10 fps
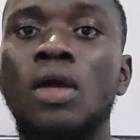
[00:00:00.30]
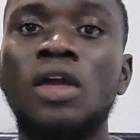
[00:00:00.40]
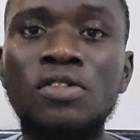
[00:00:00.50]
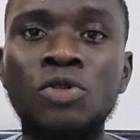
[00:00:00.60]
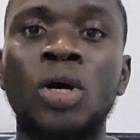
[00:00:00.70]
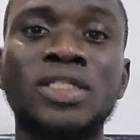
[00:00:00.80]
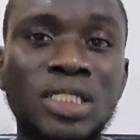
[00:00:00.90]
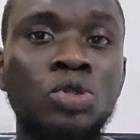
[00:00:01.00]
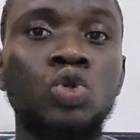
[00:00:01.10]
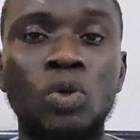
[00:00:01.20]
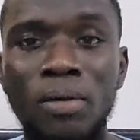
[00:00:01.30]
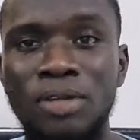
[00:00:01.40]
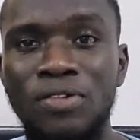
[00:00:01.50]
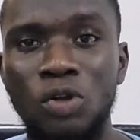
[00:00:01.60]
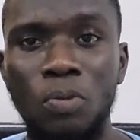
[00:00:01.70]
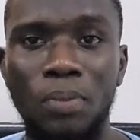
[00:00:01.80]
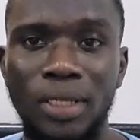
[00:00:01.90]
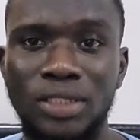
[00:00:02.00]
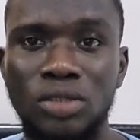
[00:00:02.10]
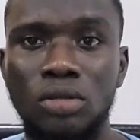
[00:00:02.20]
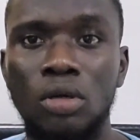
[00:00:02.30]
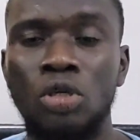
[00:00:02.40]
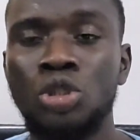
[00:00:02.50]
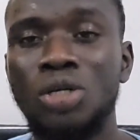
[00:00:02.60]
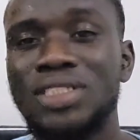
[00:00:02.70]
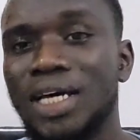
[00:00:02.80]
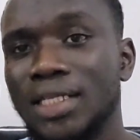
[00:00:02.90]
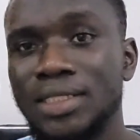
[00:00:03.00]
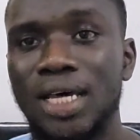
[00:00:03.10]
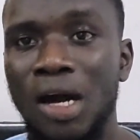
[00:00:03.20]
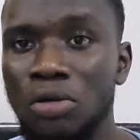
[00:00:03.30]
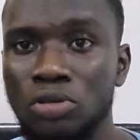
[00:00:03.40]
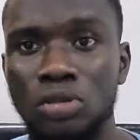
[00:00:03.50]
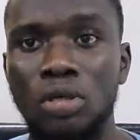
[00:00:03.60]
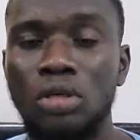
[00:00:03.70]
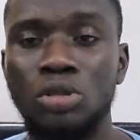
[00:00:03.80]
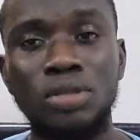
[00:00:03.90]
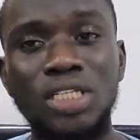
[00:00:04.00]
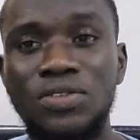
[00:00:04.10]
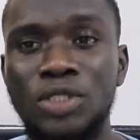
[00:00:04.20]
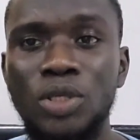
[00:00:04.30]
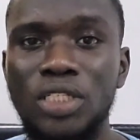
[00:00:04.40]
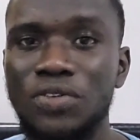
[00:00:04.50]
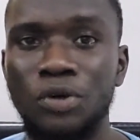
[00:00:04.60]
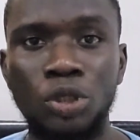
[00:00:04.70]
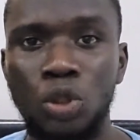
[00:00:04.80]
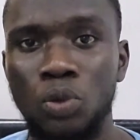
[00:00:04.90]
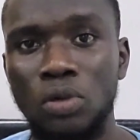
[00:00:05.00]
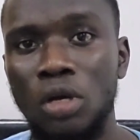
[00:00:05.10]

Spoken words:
If you are new to web development or just starting out, today's video is for you.